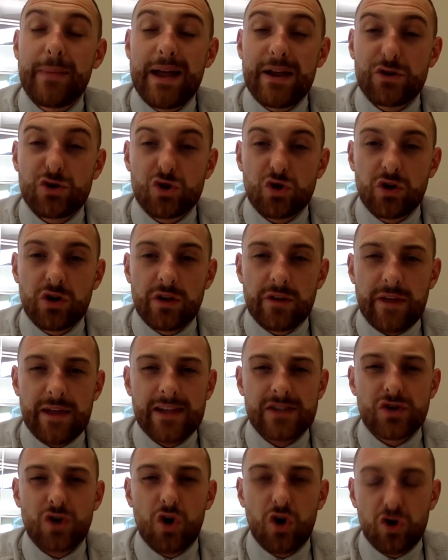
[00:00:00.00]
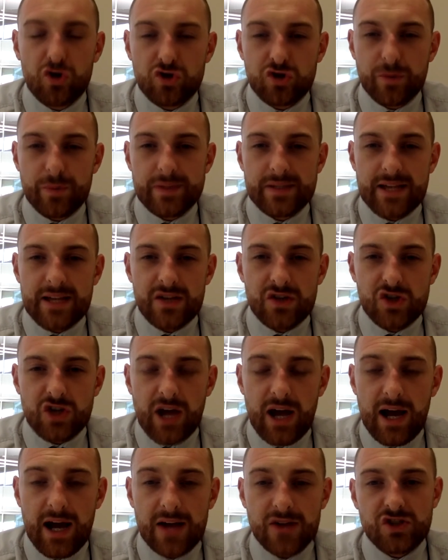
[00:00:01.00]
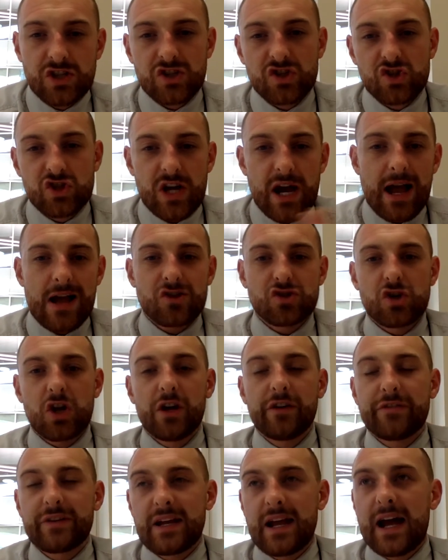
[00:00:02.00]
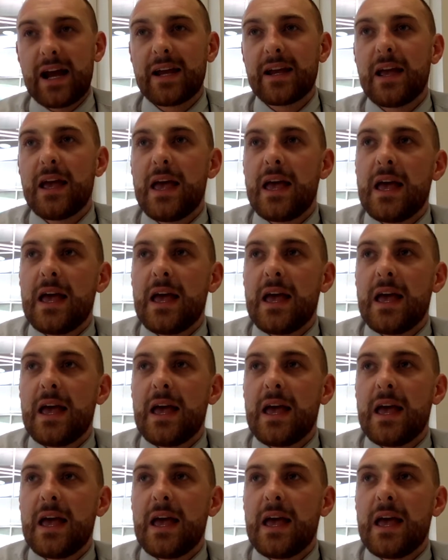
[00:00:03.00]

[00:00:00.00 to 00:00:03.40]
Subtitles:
make sure that it's 100% charged, it's charged overnight,